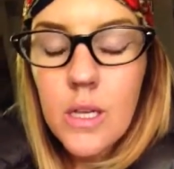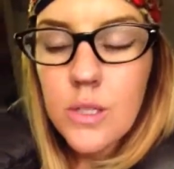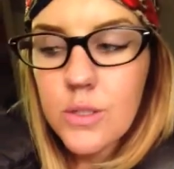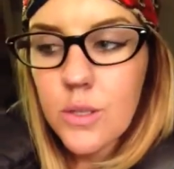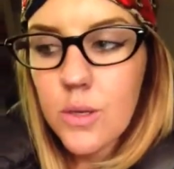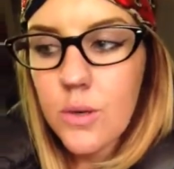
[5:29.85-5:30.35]

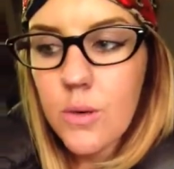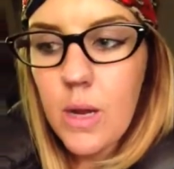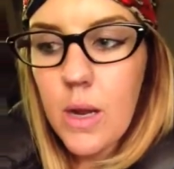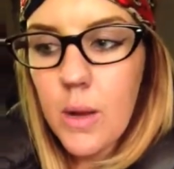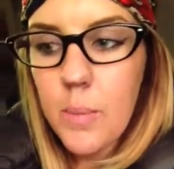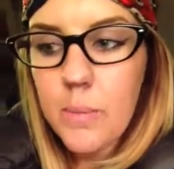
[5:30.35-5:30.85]
So
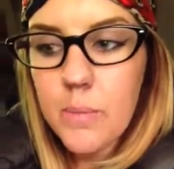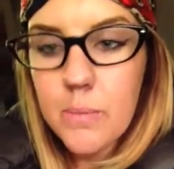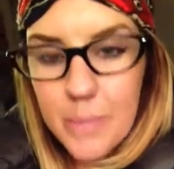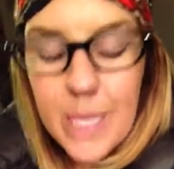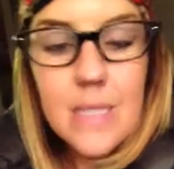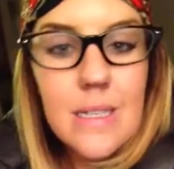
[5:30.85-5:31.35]
um,
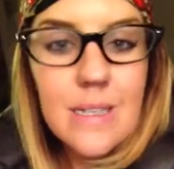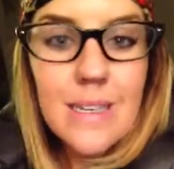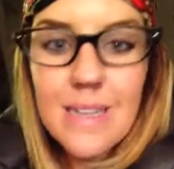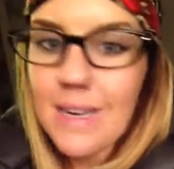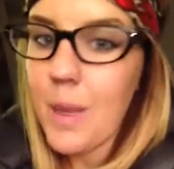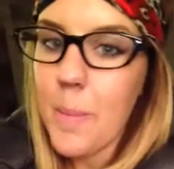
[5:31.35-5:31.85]
basically,
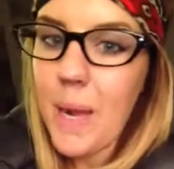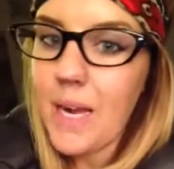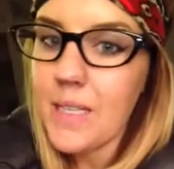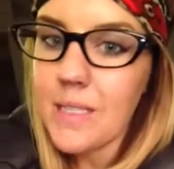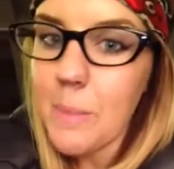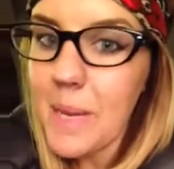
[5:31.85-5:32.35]
getting
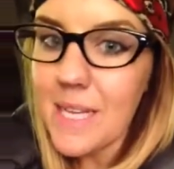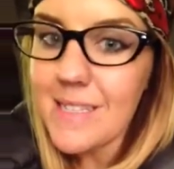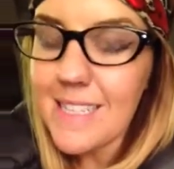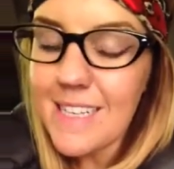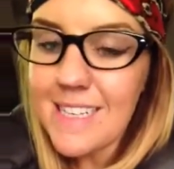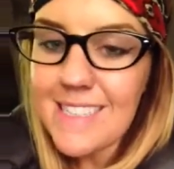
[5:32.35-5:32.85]
back to
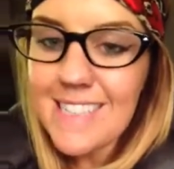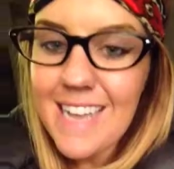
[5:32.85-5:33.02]
basics.